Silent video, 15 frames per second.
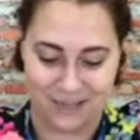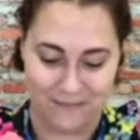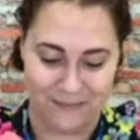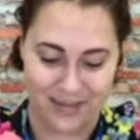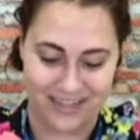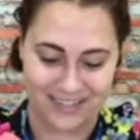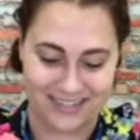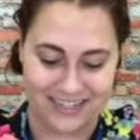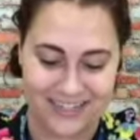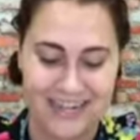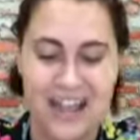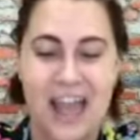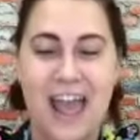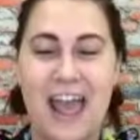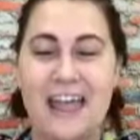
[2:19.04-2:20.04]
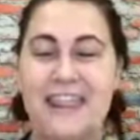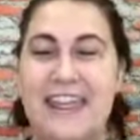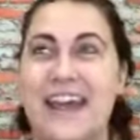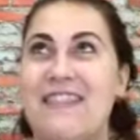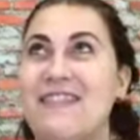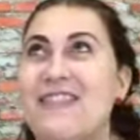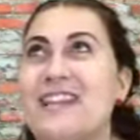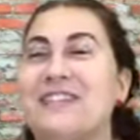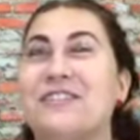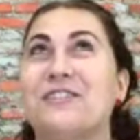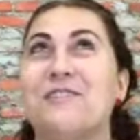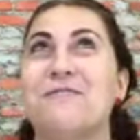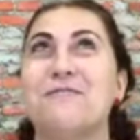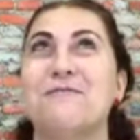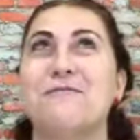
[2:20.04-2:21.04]
Mason. Then this
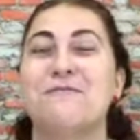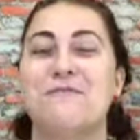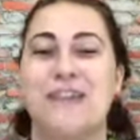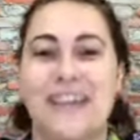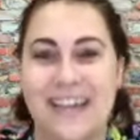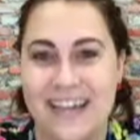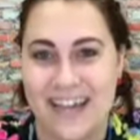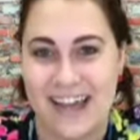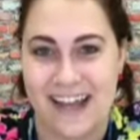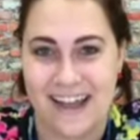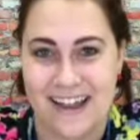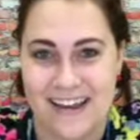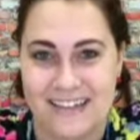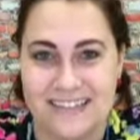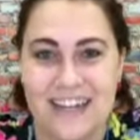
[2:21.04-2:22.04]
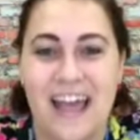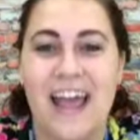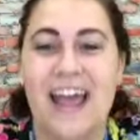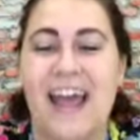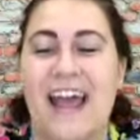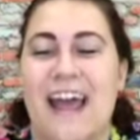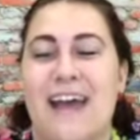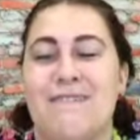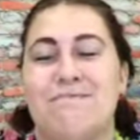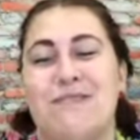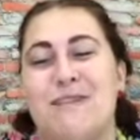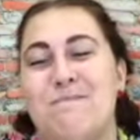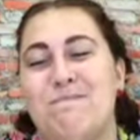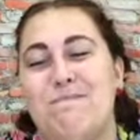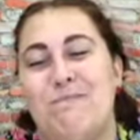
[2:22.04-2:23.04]
weekend,
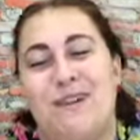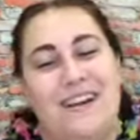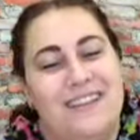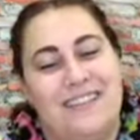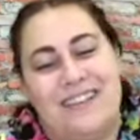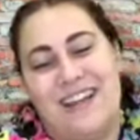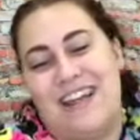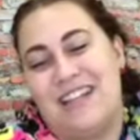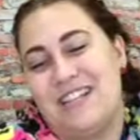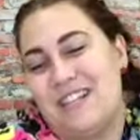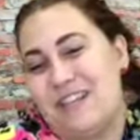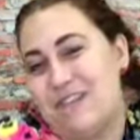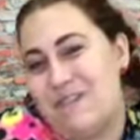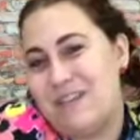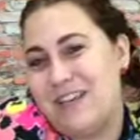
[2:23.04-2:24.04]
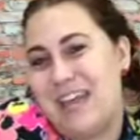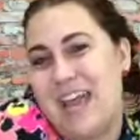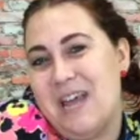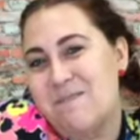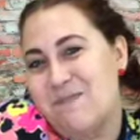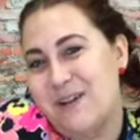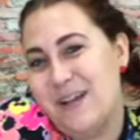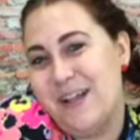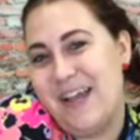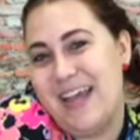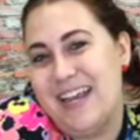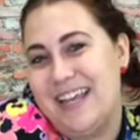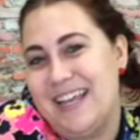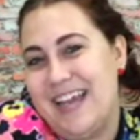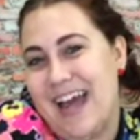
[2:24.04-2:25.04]
Happy birthday to Gabriel
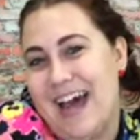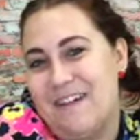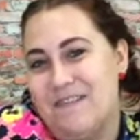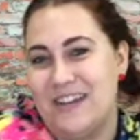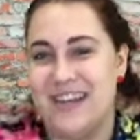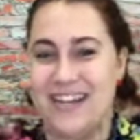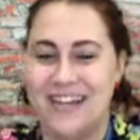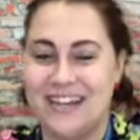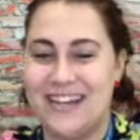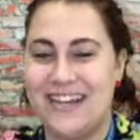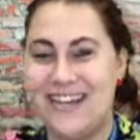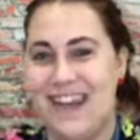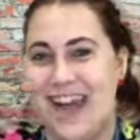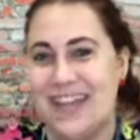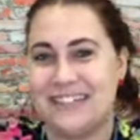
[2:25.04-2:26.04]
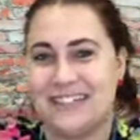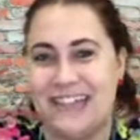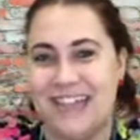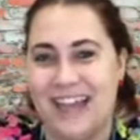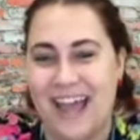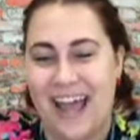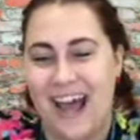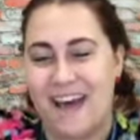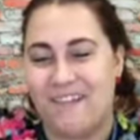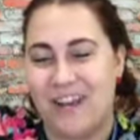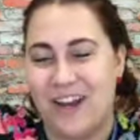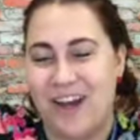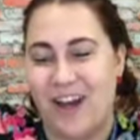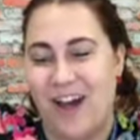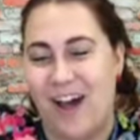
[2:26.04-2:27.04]
and Gavin Ignasic. Have
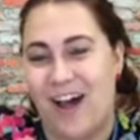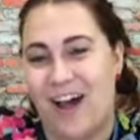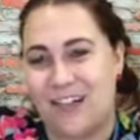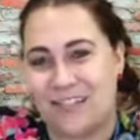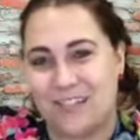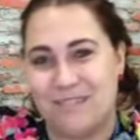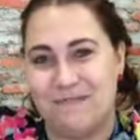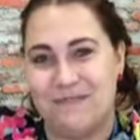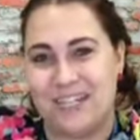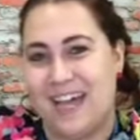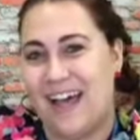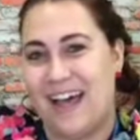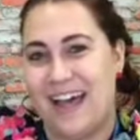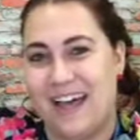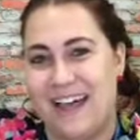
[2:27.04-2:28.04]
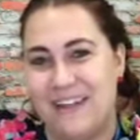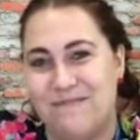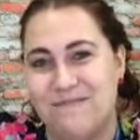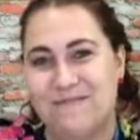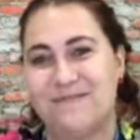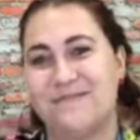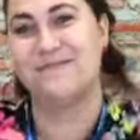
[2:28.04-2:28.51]
an awesome time.